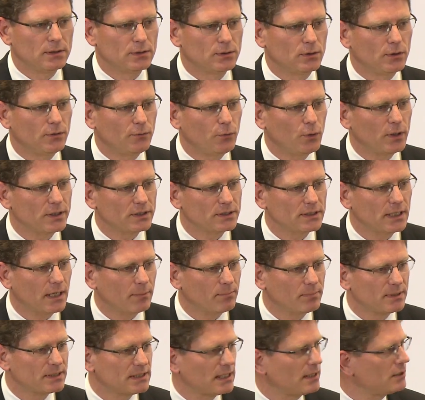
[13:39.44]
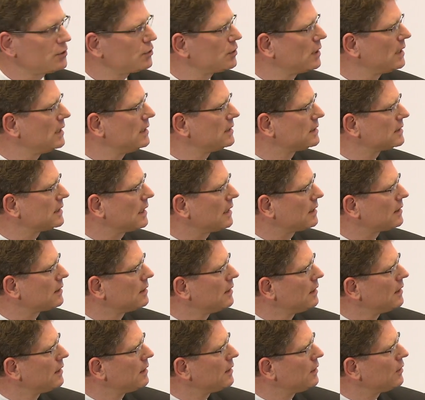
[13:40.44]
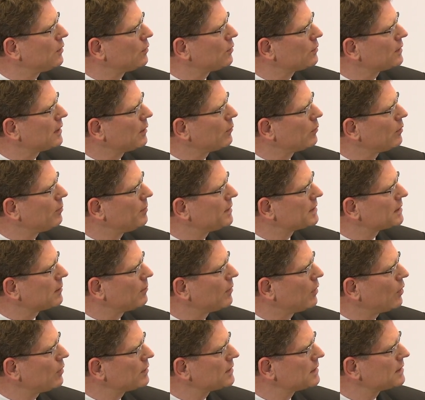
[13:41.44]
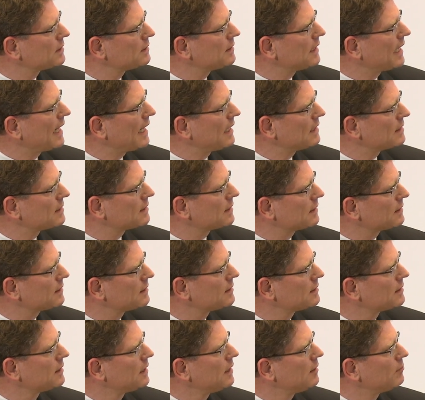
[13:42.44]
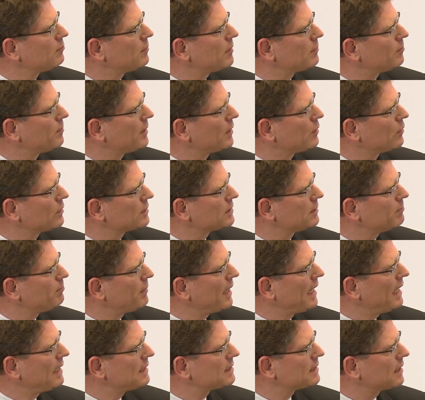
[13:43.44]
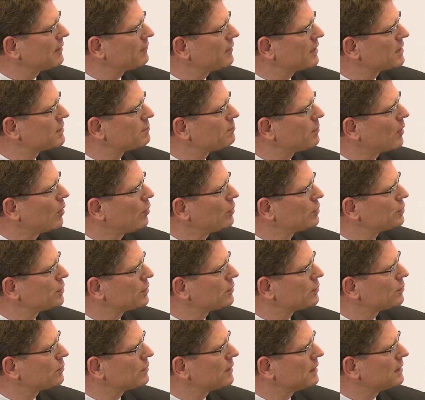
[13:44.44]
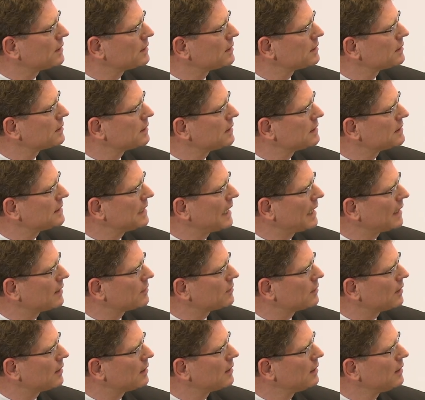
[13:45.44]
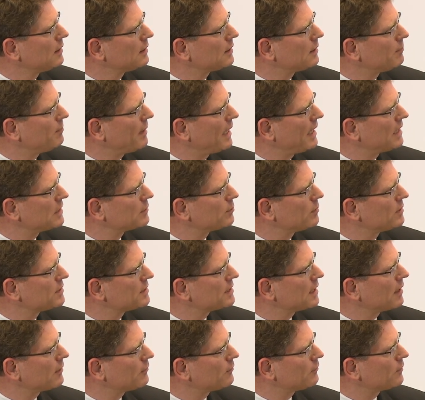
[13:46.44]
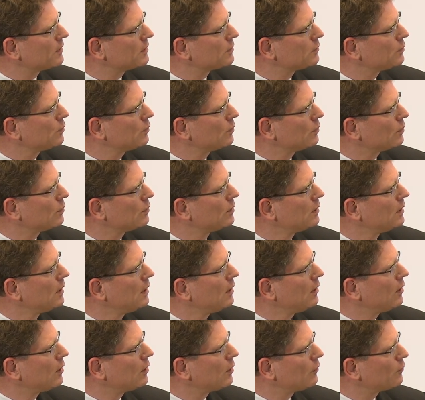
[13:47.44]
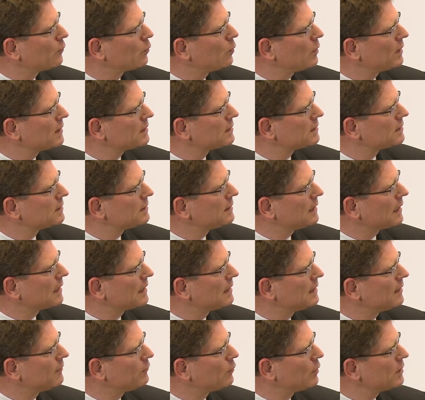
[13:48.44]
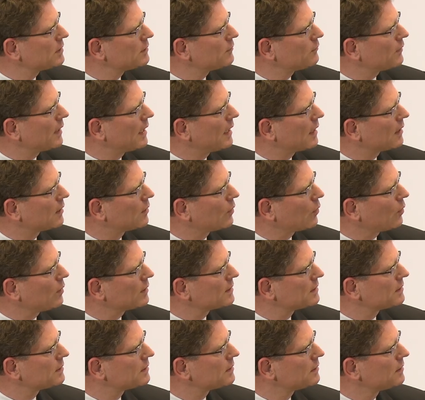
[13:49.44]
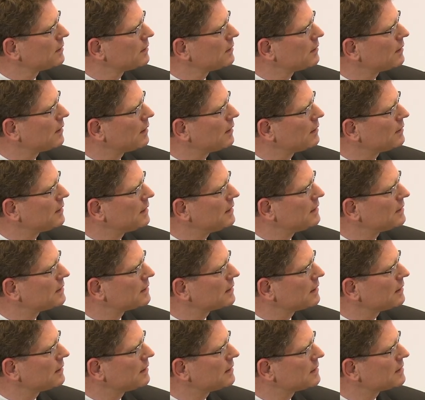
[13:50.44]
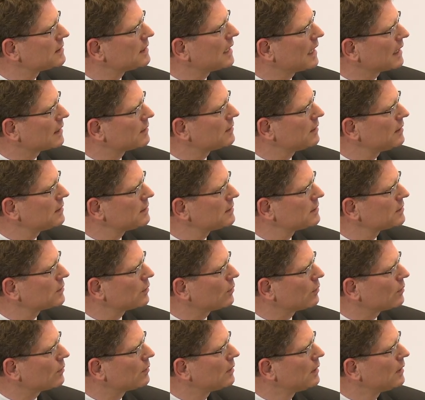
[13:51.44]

So the first step essentially is that you know there will be some losses in the assets, but because the banks have exposure to this sector, the banks will suffer too. And of course, they can diversify across uh, these uh, these sectors. So